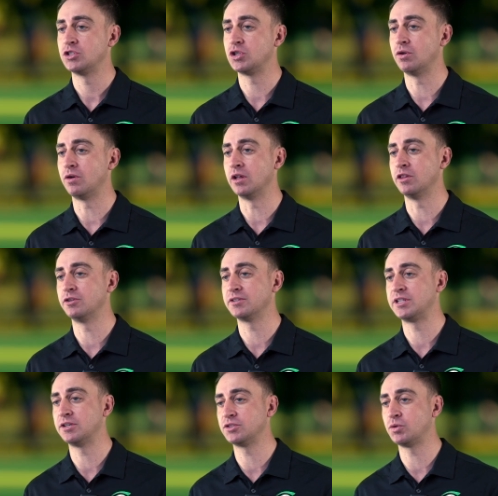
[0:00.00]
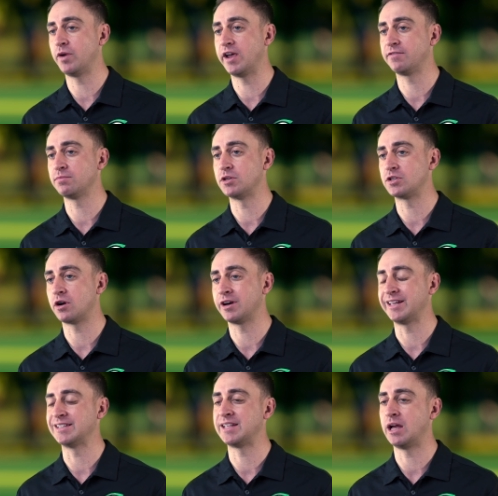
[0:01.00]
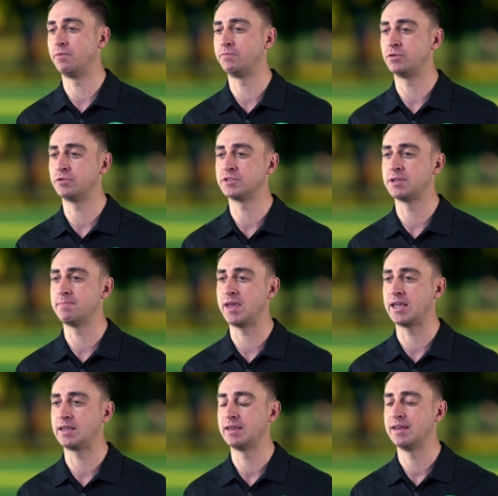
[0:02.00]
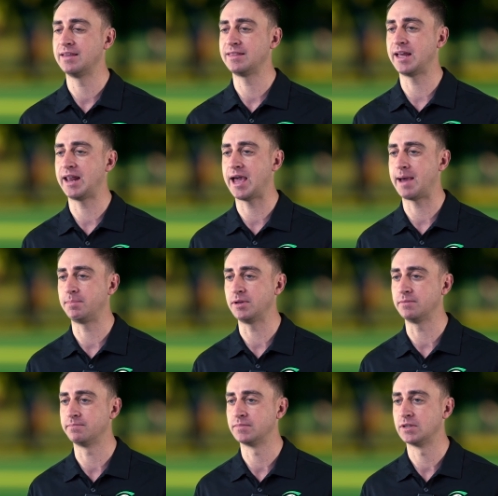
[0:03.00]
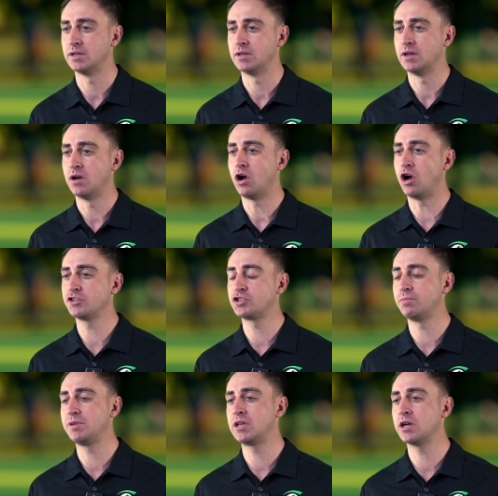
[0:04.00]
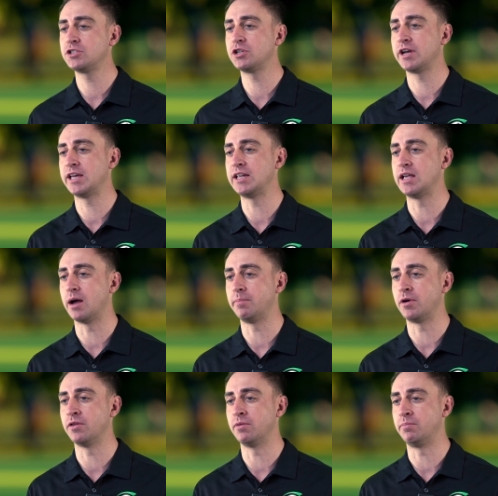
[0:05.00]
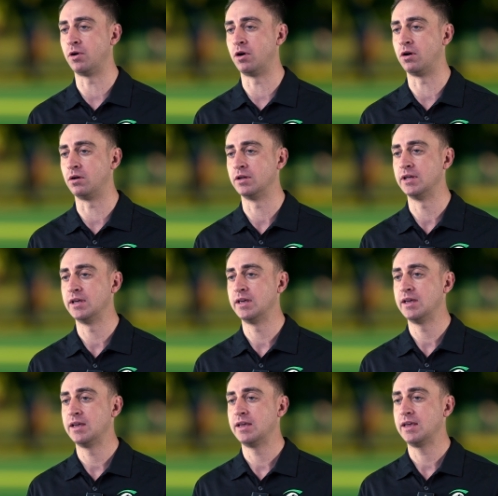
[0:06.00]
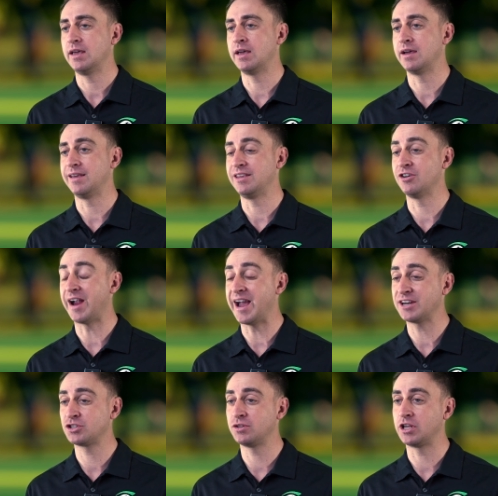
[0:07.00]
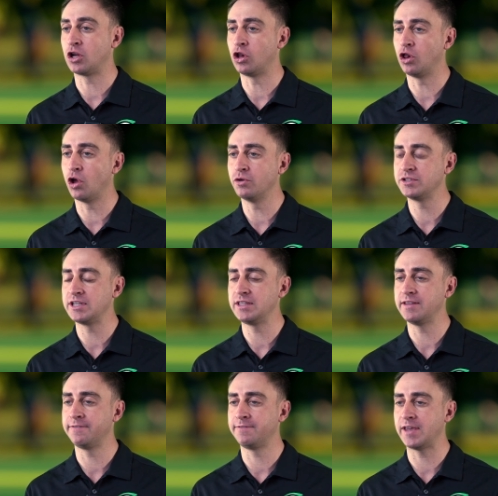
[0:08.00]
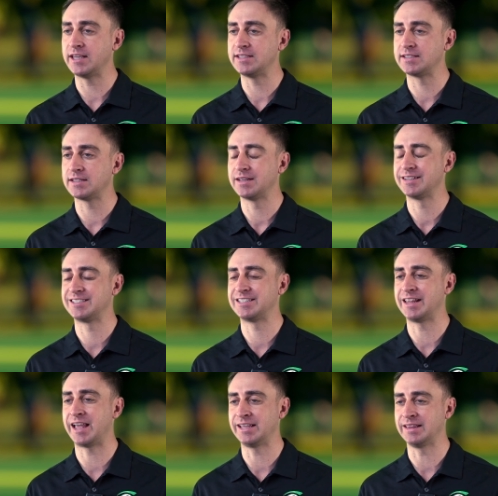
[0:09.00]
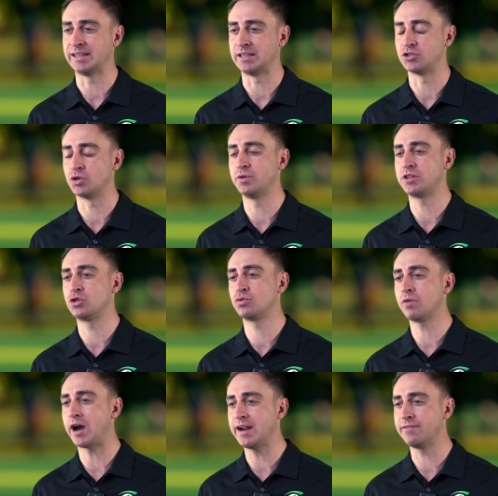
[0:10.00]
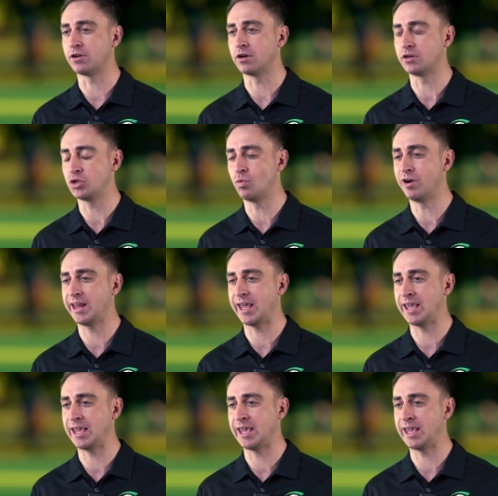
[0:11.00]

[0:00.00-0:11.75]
so a little tilt away from the target is helpful to make that happen. Also, because you're hitting up on the ball, you're actually closing the face slightly. So with a driver, you want to